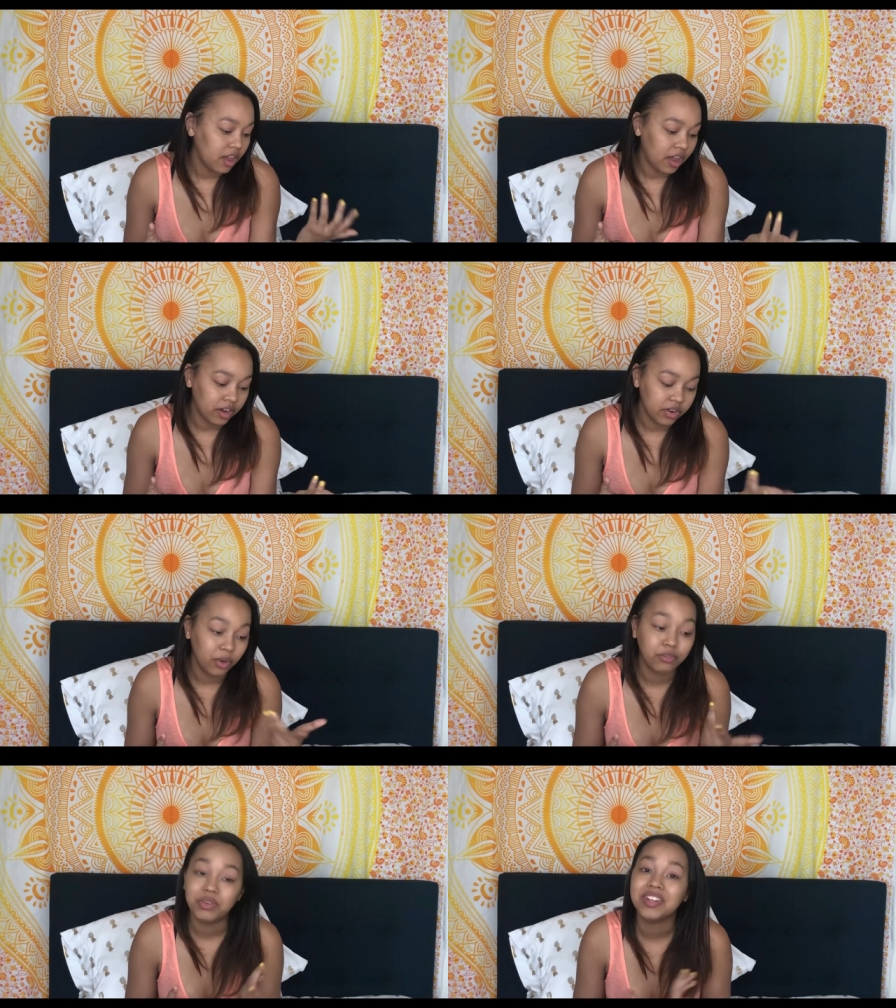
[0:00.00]
I don't
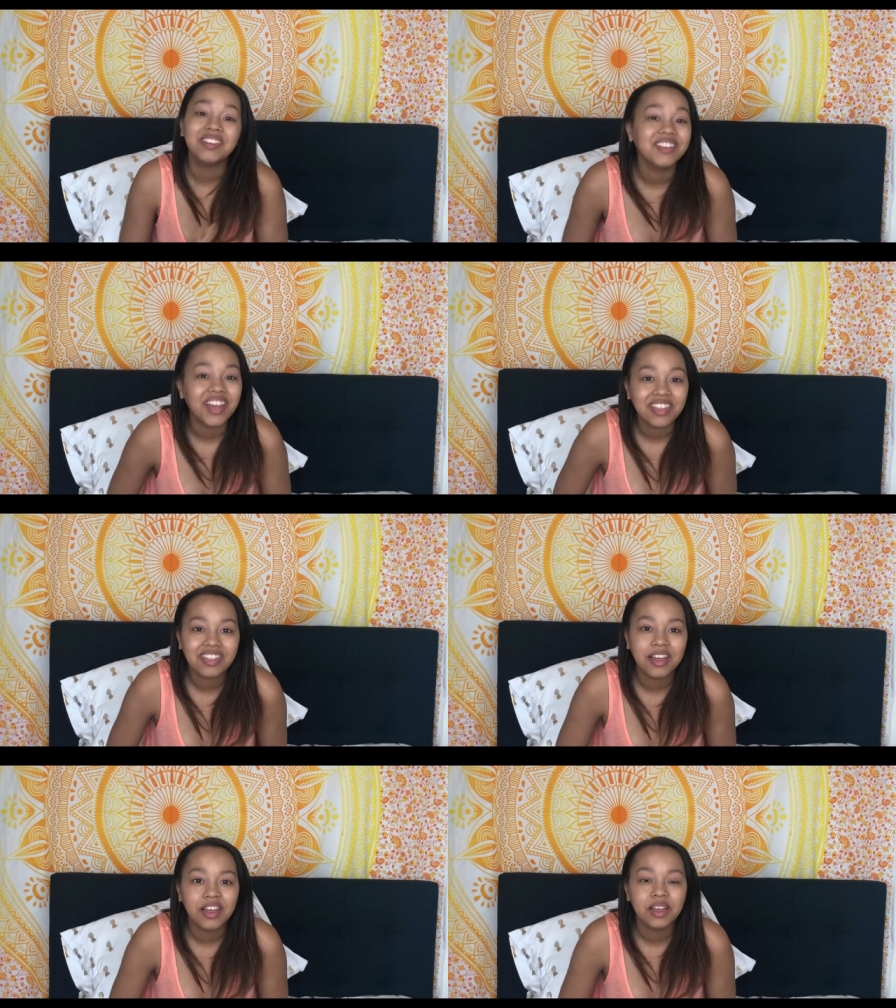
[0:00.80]
know, if you didn't
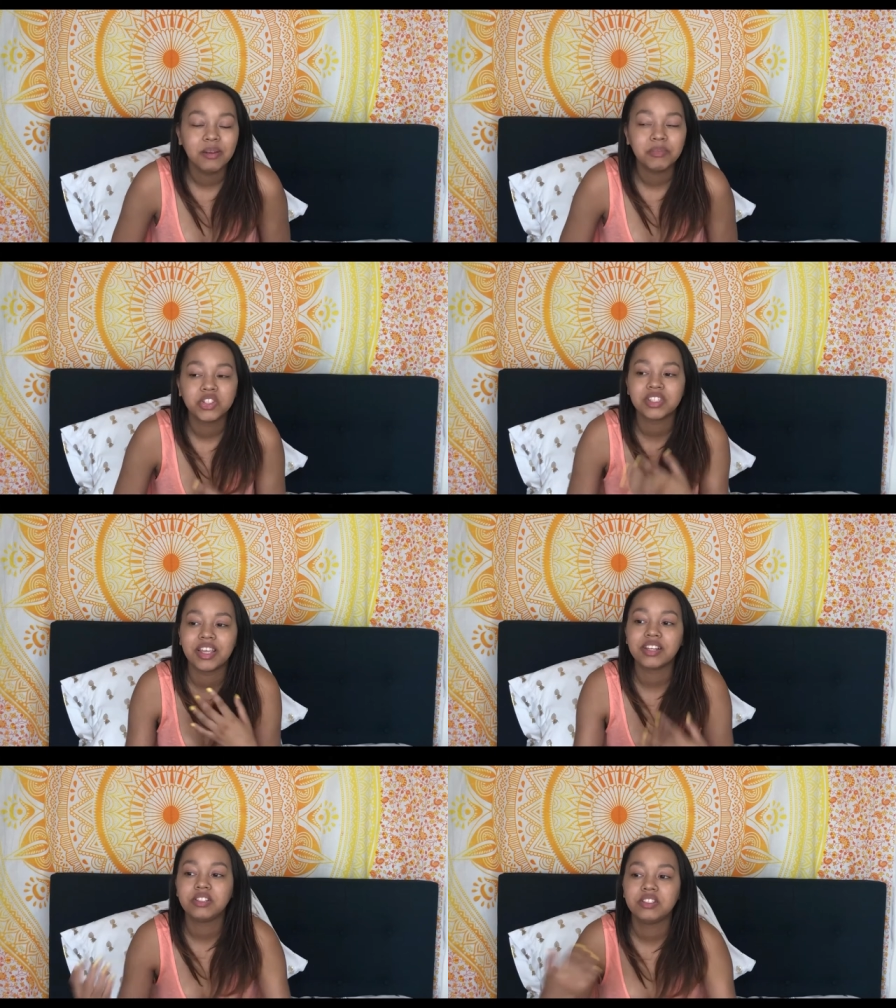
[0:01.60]
like them, just
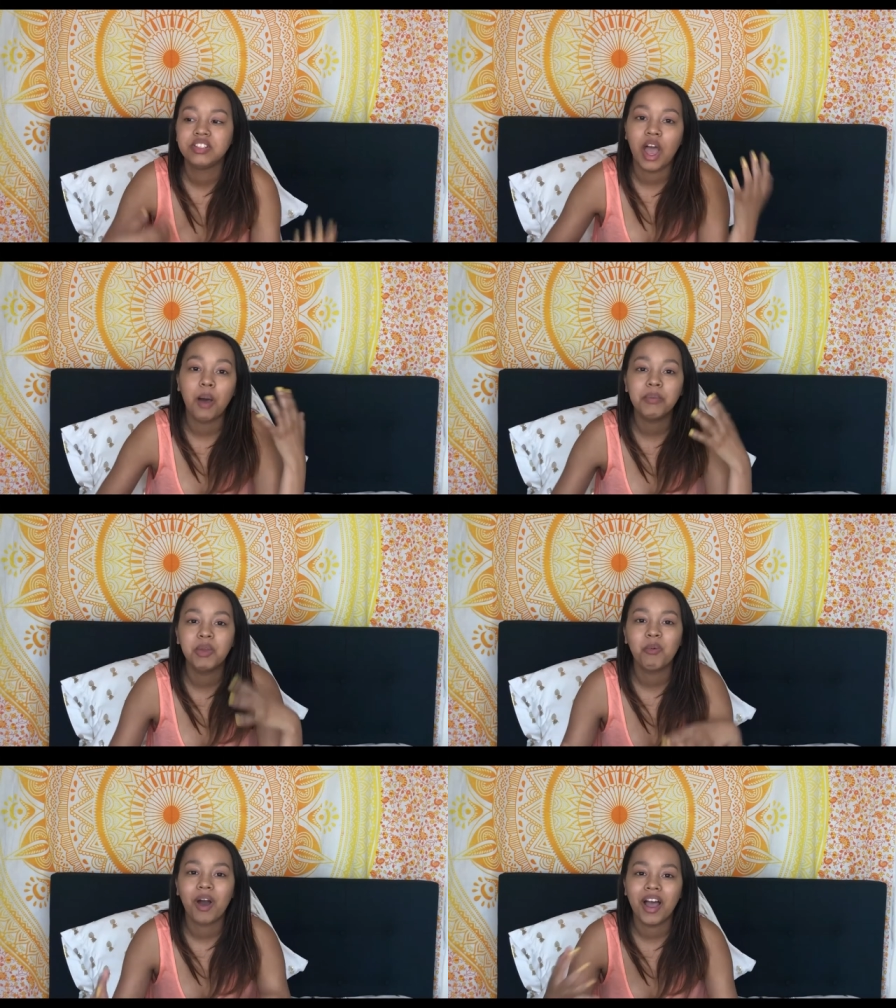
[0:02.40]
like tell
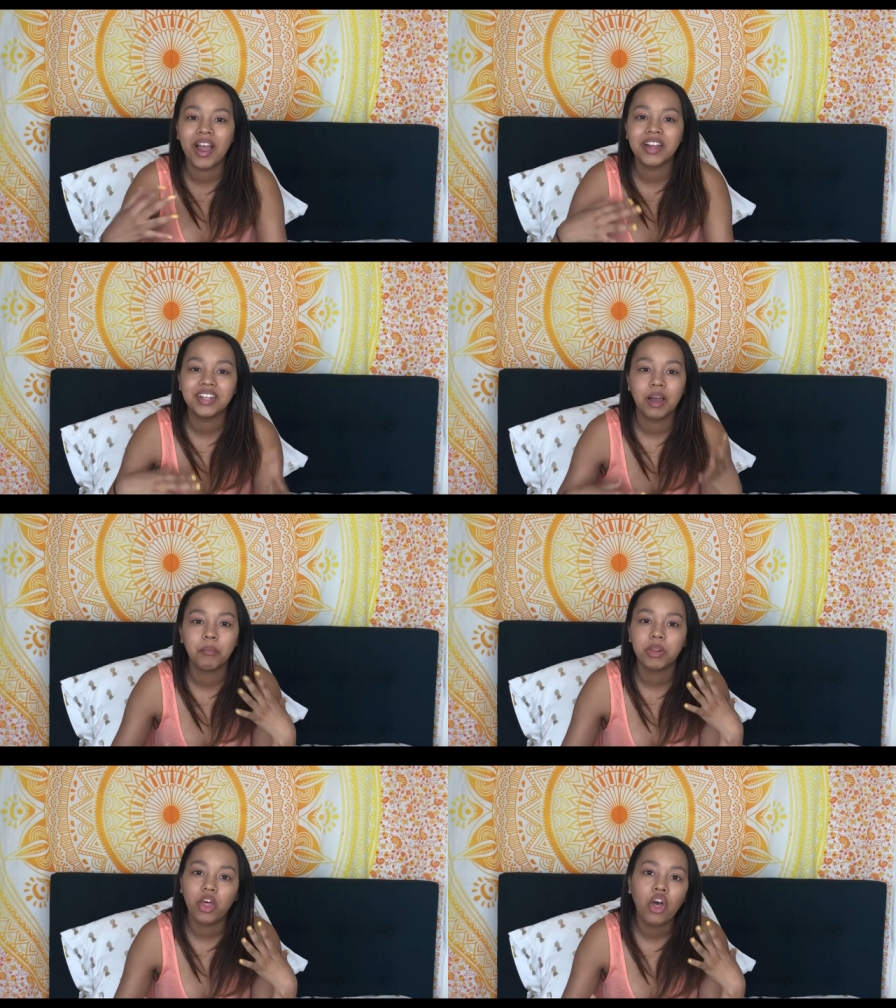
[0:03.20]
me why
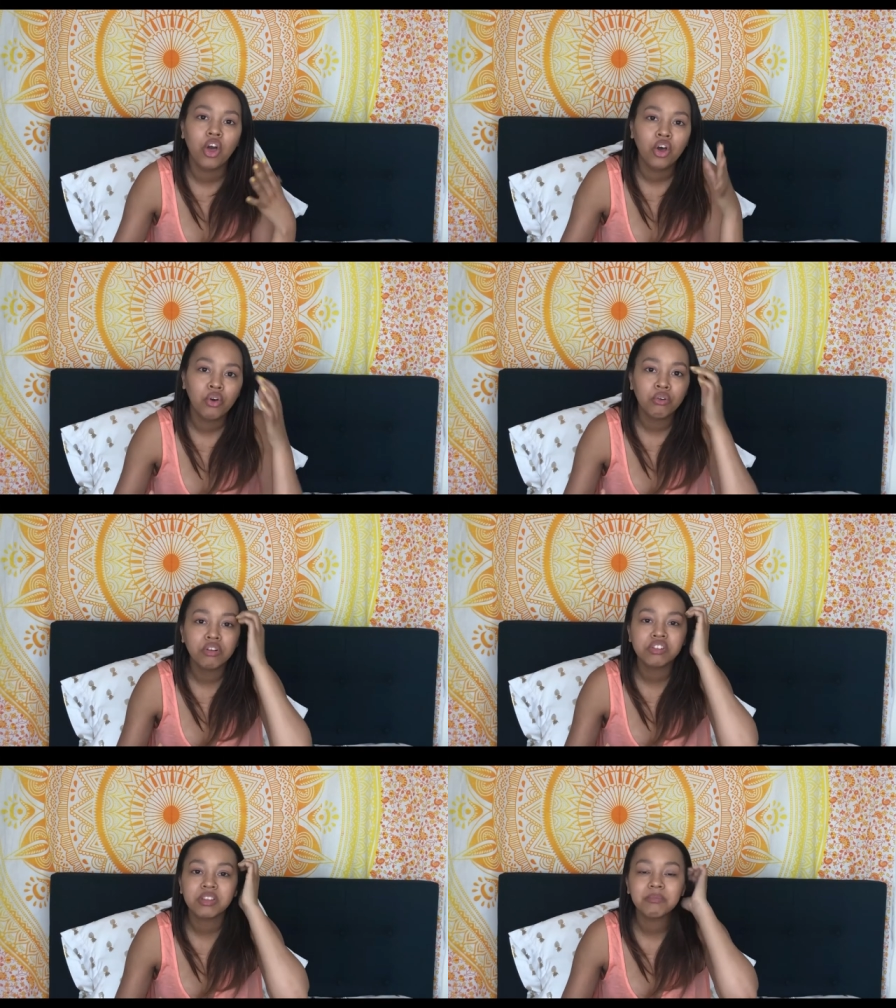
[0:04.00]
down below
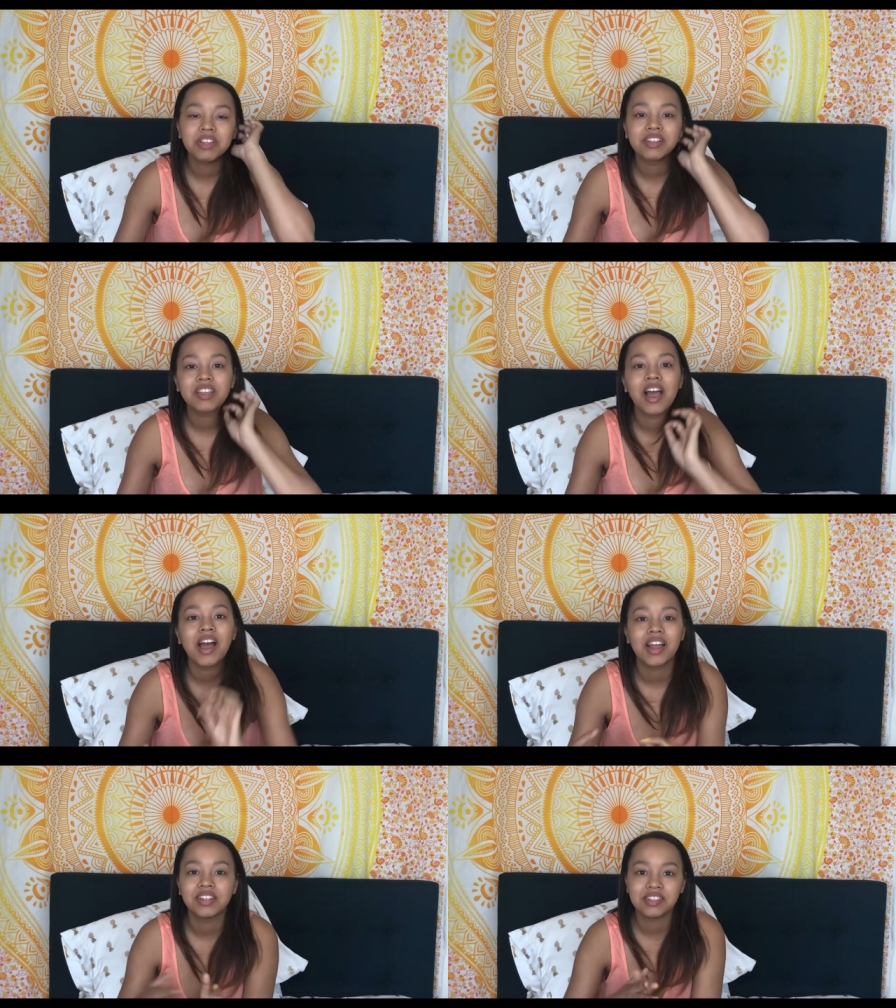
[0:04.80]
or something like
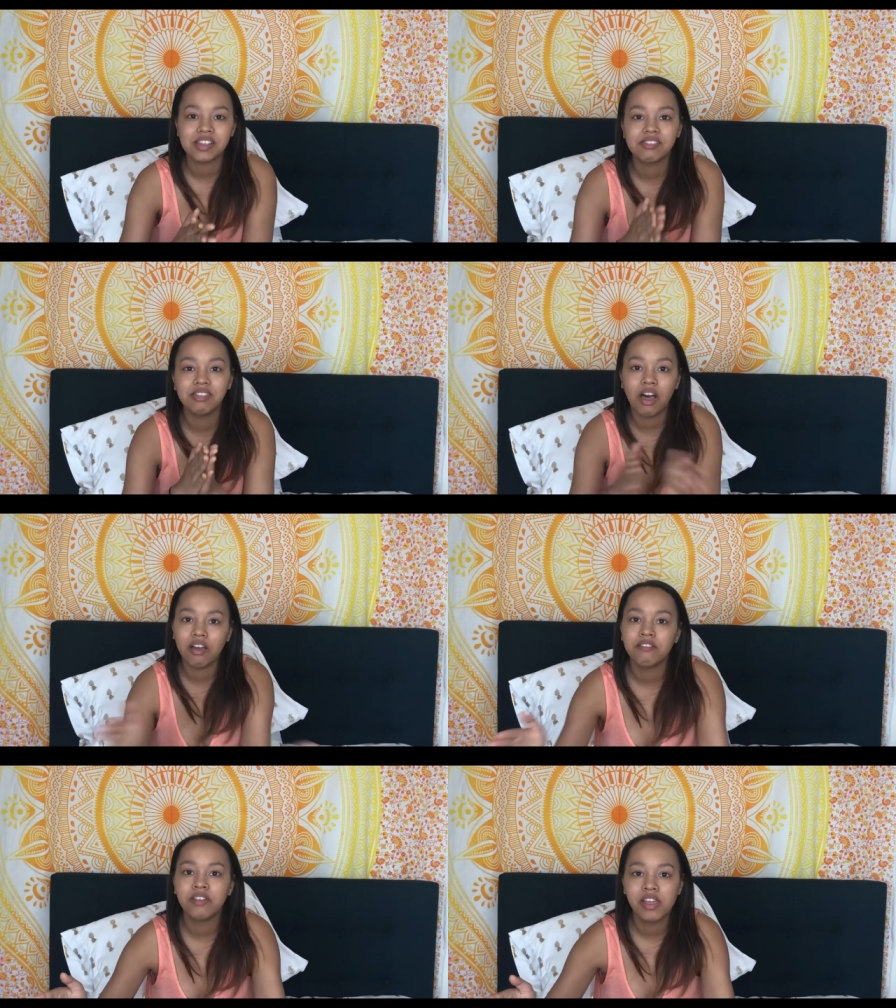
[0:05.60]
that. I just like
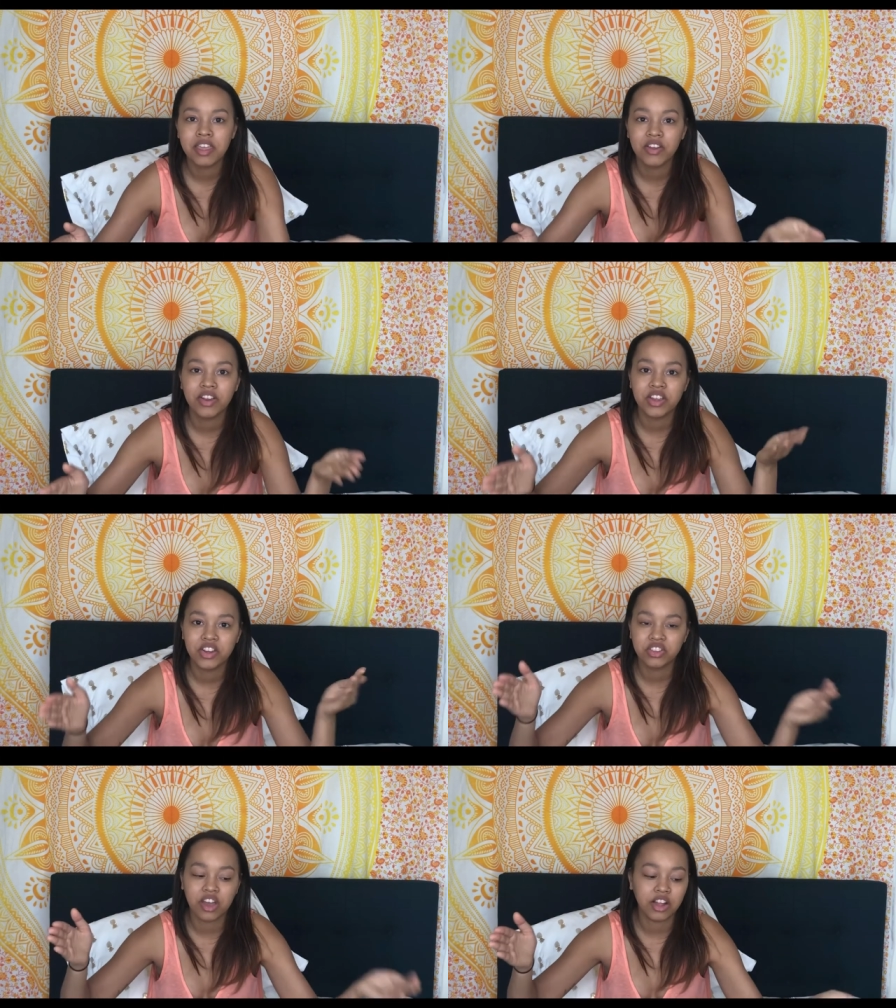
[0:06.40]
love hearing
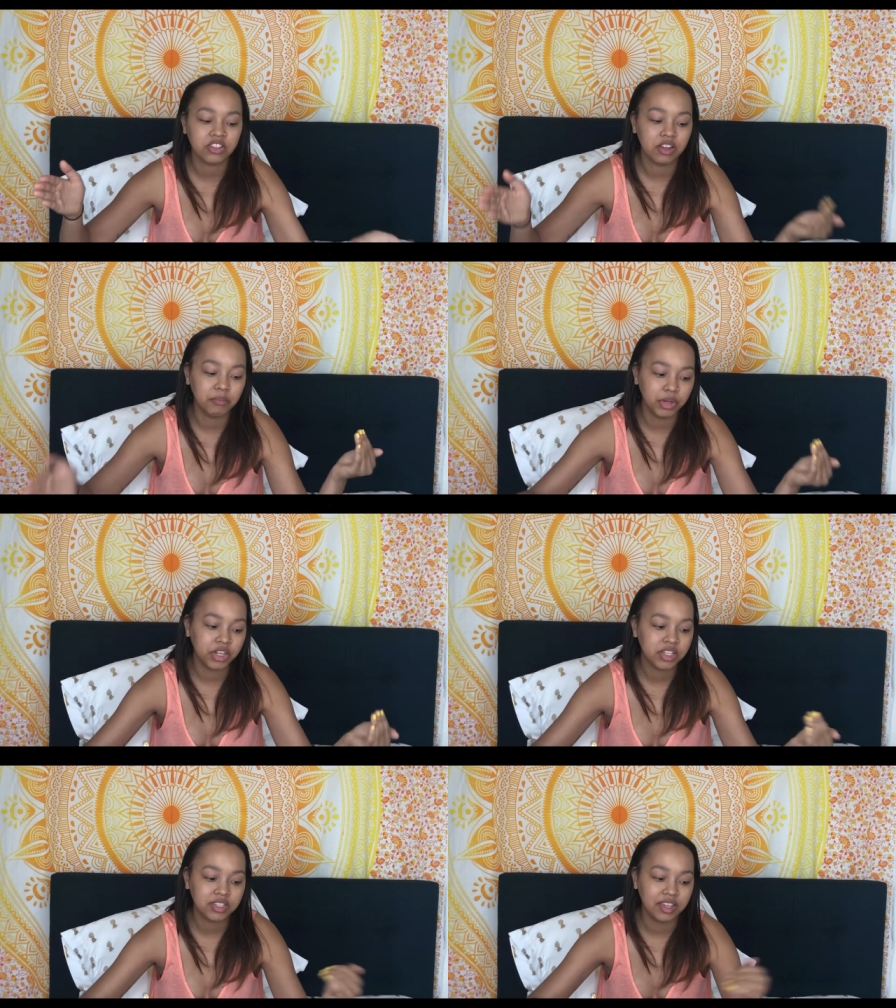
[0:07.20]
your thoughts on
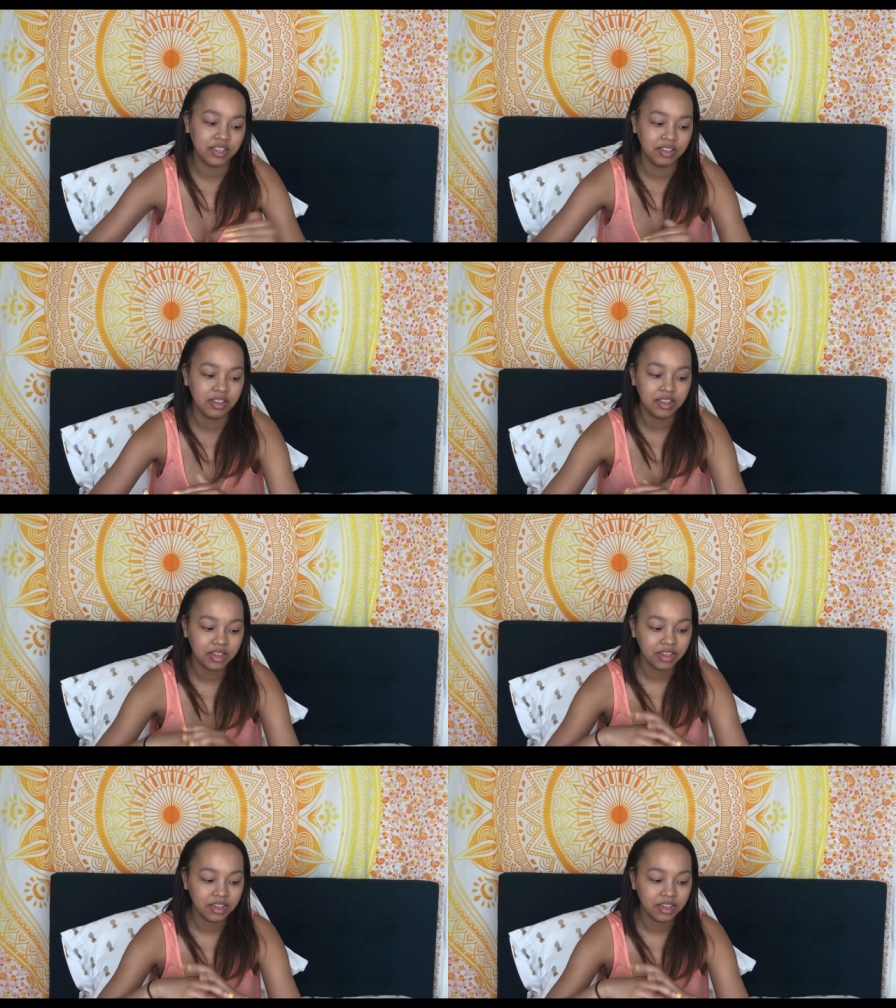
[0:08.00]
books and